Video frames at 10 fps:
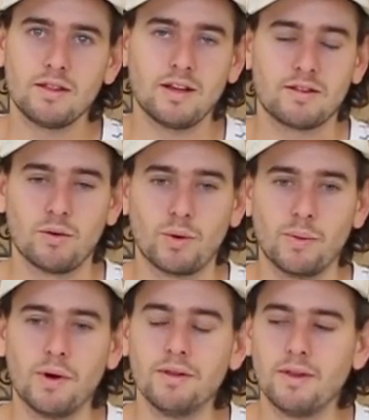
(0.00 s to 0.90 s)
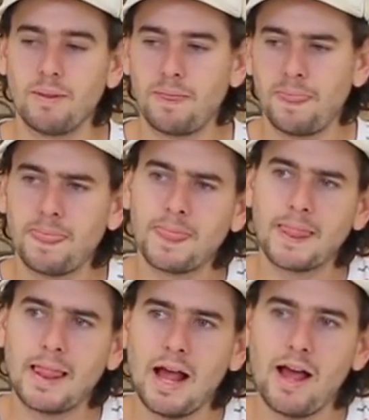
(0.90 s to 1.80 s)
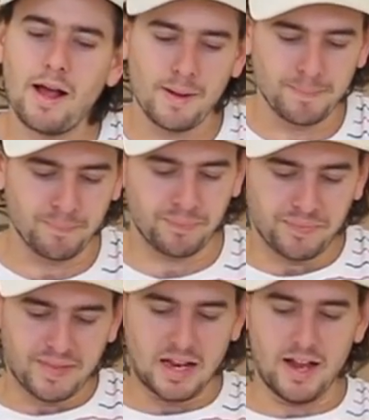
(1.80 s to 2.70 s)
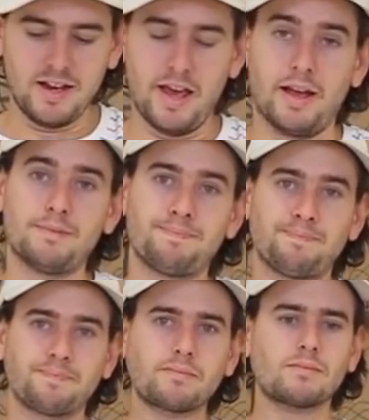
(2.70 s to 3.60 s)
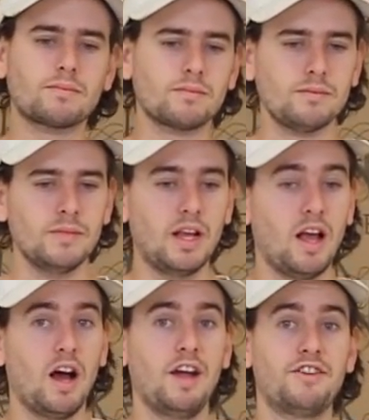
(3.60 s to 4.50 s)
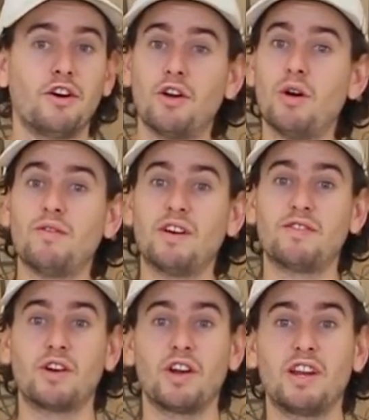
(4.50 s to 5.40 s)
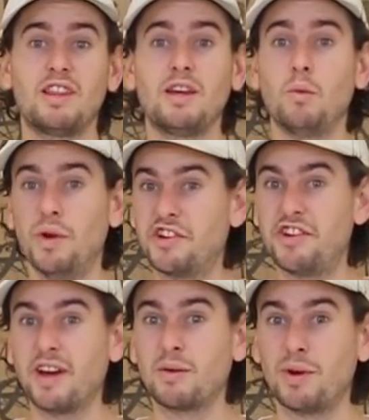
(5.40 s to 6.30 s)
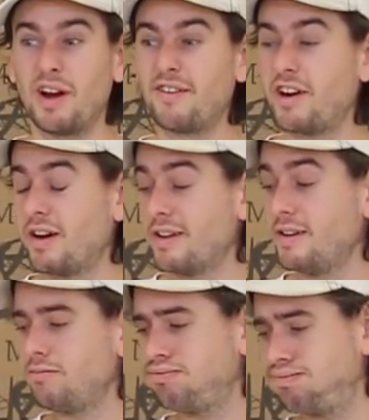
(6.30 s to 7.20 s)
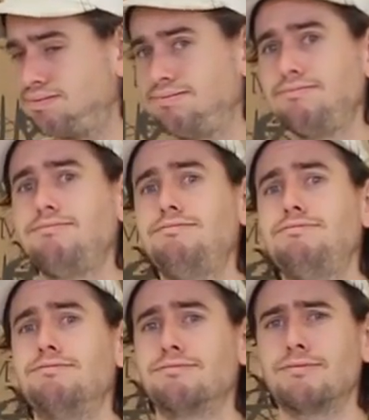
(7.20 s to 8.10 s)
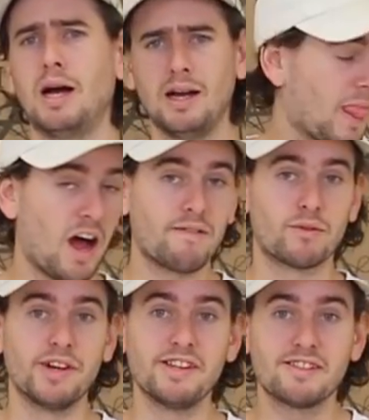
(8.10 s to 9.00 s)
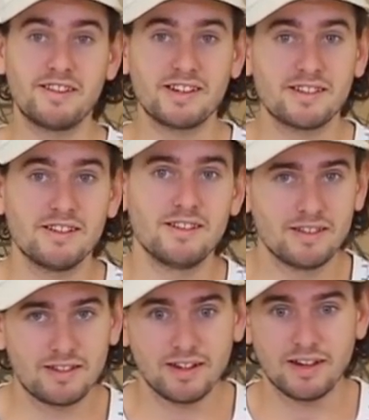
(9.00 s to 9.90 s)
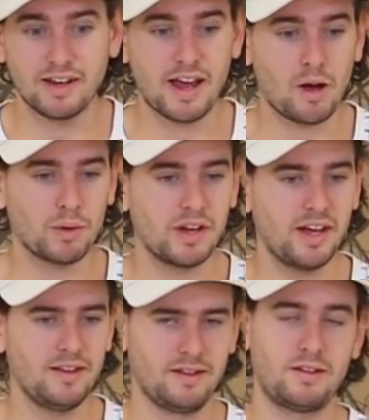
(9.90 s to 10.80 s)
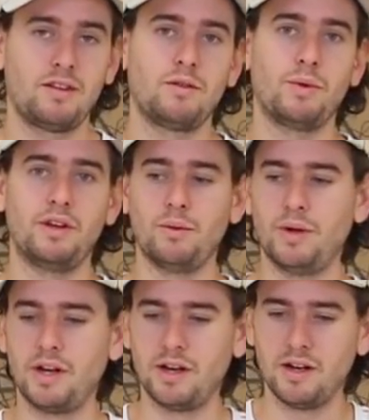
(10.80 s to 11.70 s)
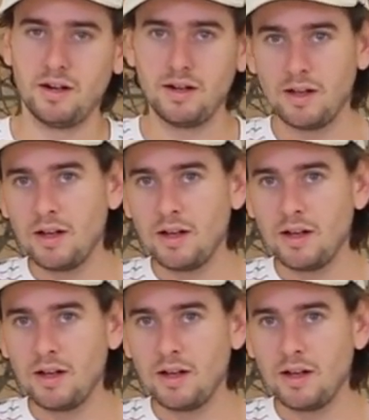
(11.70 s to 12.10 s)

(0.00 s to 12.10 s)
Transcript: That's all we want. And yeah, don't know if I forgot anything. Which deck would I ride? Ooh, I've ridden sixes nowadays. We're doing a